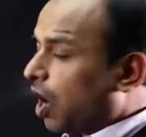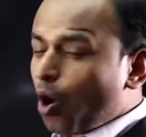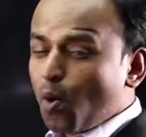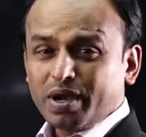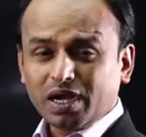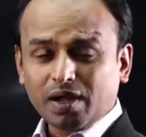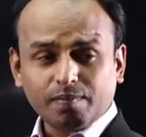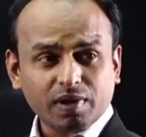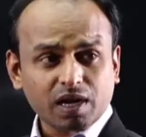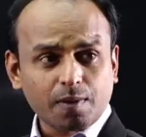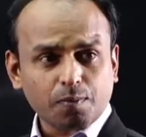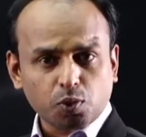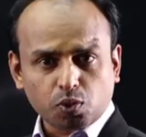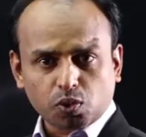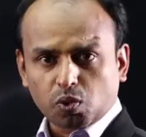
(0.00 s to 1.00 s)
How many number
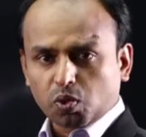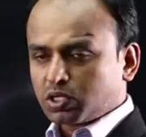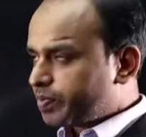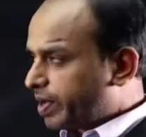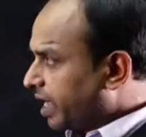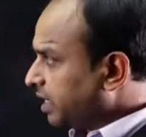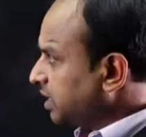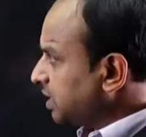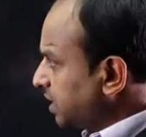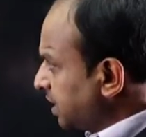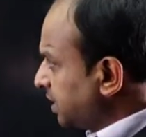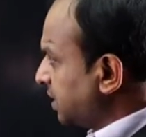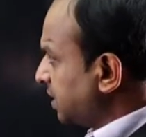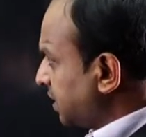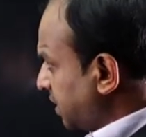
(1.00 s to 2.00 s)
of root locus branches
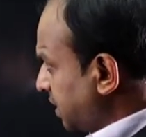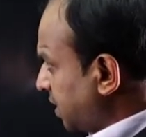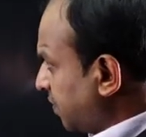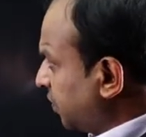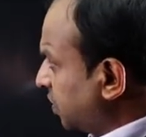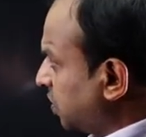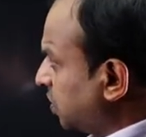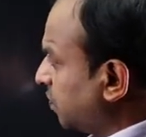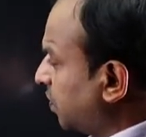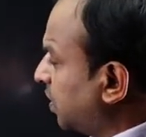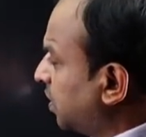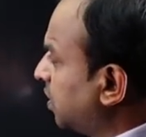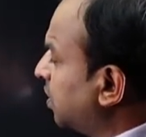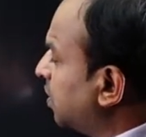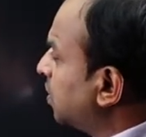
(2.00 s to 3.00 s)
exist here? First
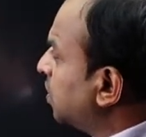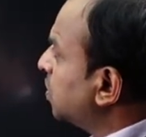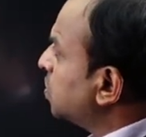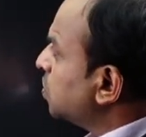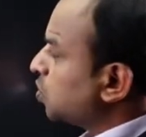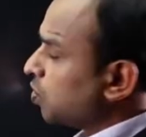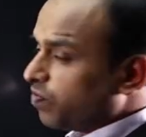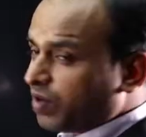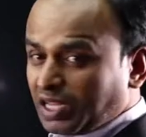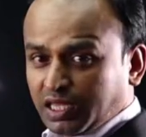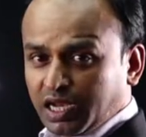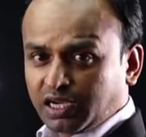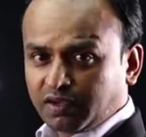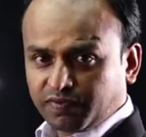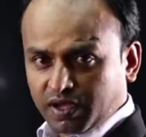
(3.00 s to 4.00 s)
one. So, for
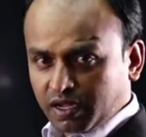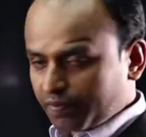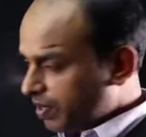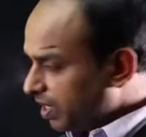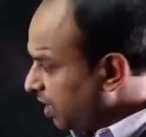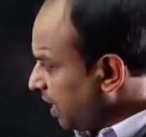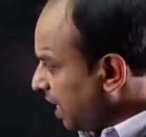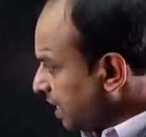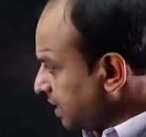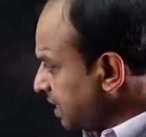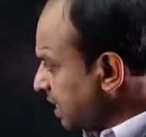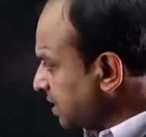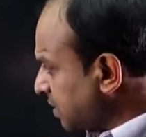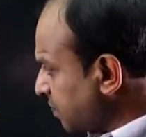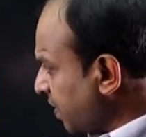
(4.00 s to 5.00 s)
that, for me,
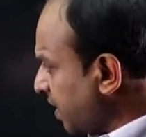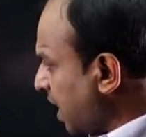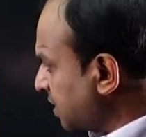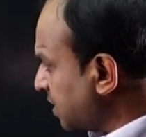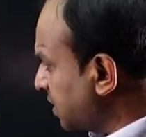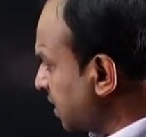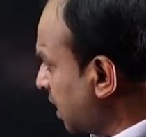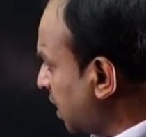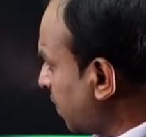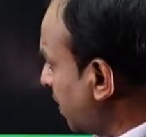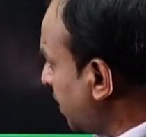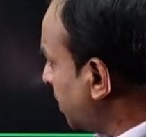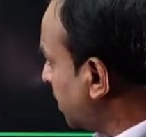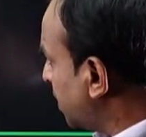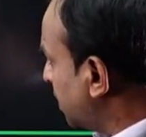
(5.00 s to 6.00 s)
x-axis, y-axis is required.